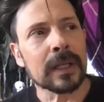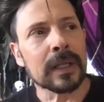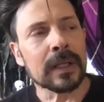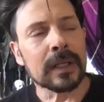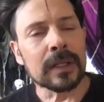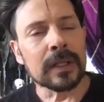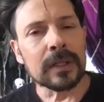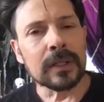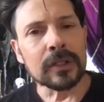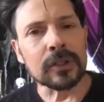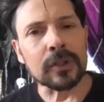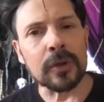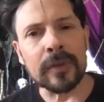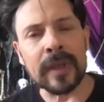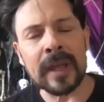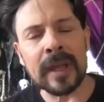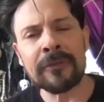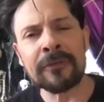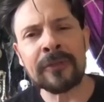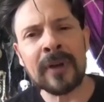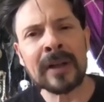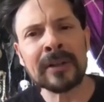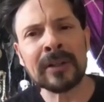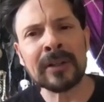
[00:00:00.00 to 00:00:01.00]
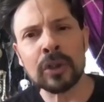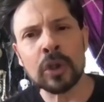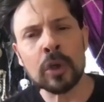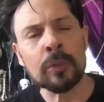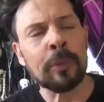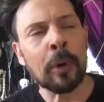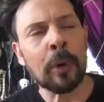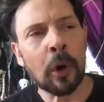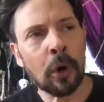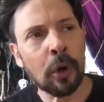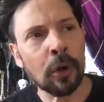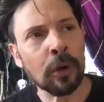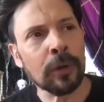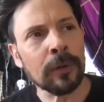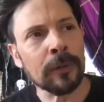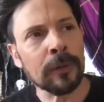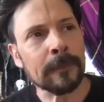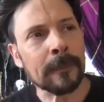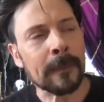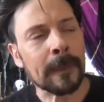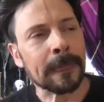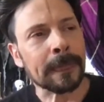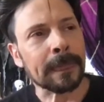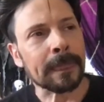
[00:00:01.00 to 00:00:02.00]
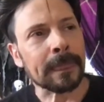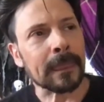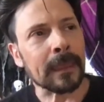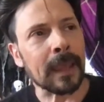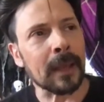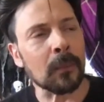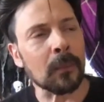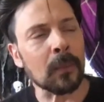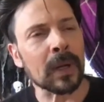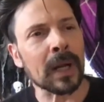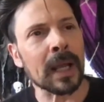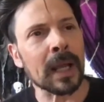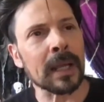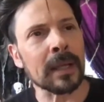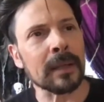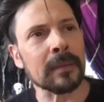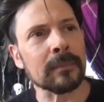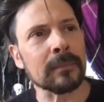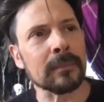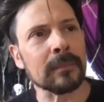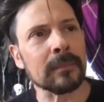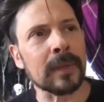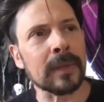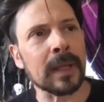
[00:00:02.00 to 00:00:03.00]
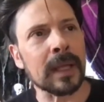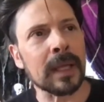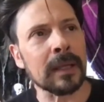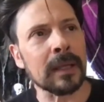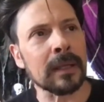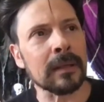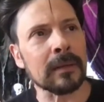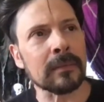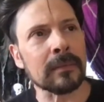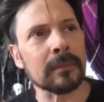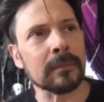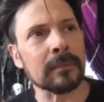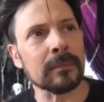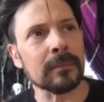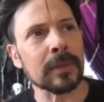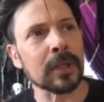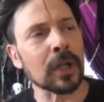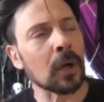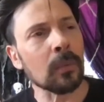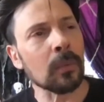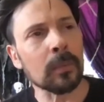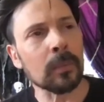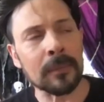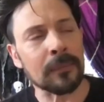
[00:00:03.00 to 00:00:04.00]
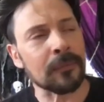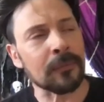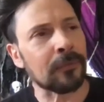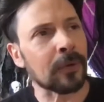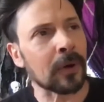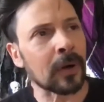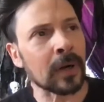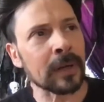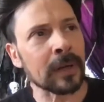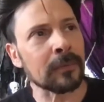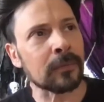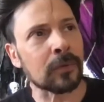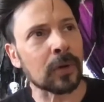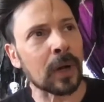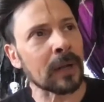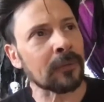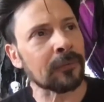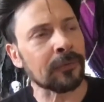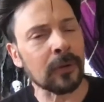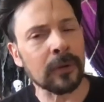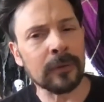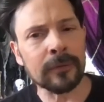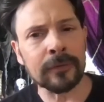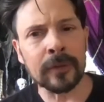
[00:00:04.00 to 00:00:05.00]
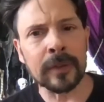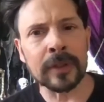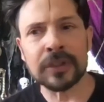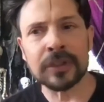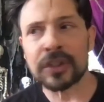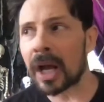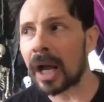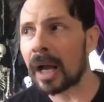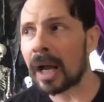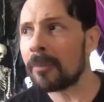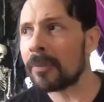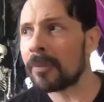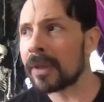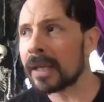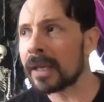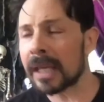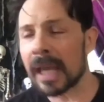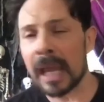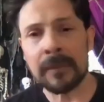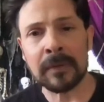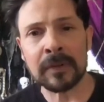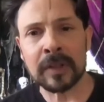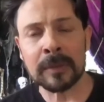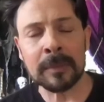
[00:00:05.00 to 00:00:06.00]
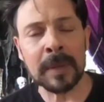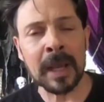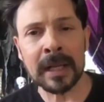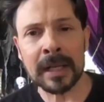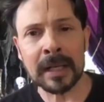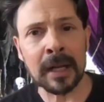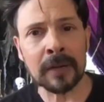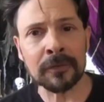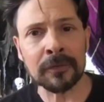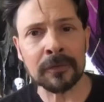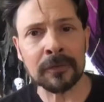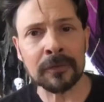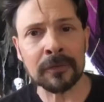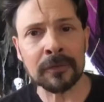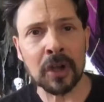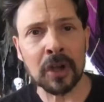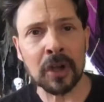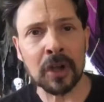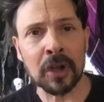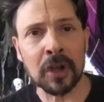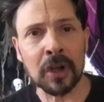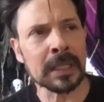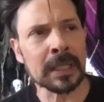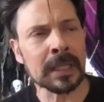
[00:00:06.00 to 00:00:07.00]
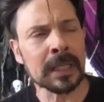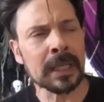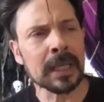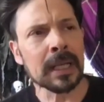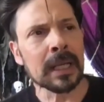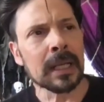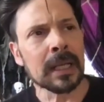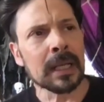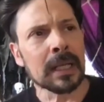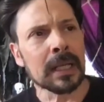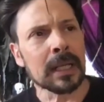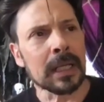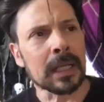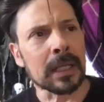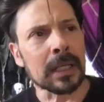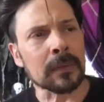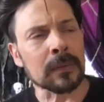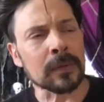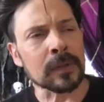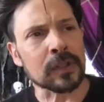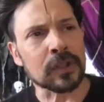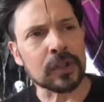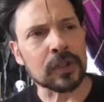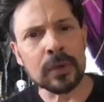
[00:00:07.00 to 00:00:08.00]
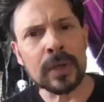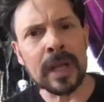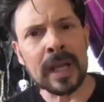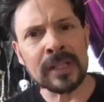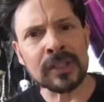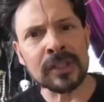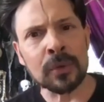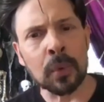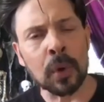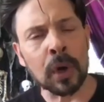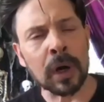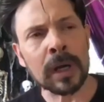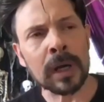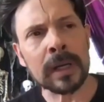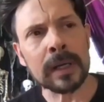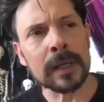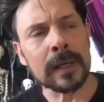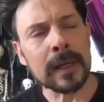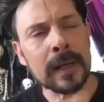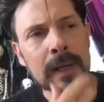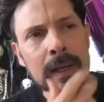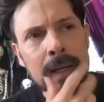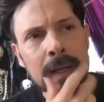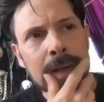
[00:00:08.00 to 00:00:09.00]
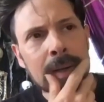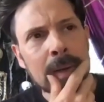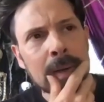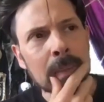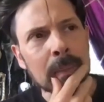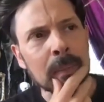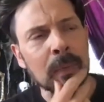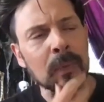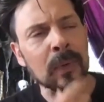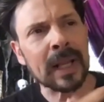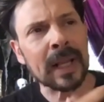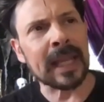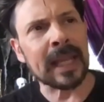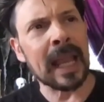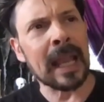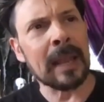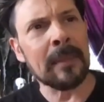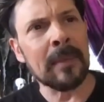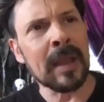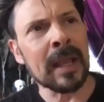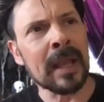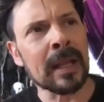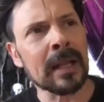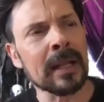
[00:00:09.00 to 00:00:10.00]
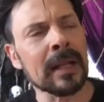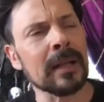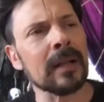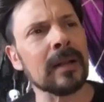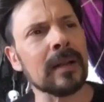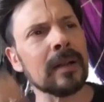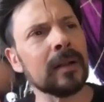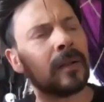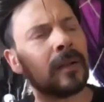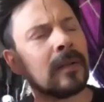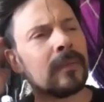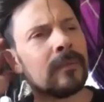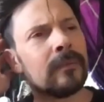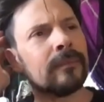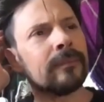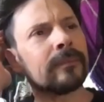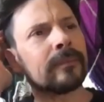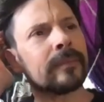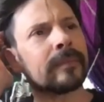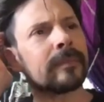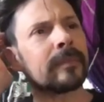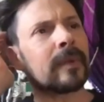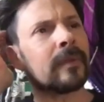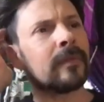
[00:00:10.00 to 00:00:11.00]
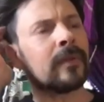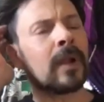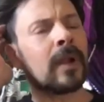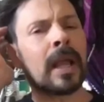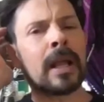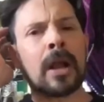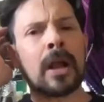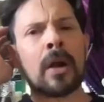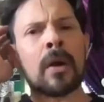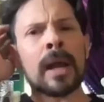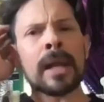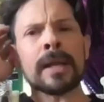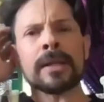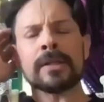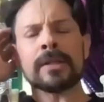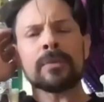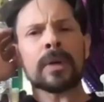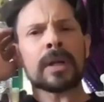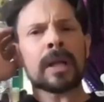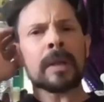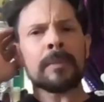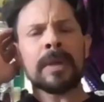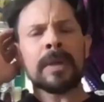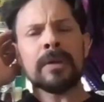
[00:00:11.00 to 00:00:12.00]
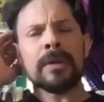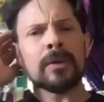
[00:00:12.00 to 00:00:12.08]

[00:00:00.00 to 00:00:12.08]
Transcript: So they found a loophole and when I'm very grateful for the job. They gave it to me. I didn't have to audition. It was 2 days of work. When I came in, they're like, all right, so we're coming in.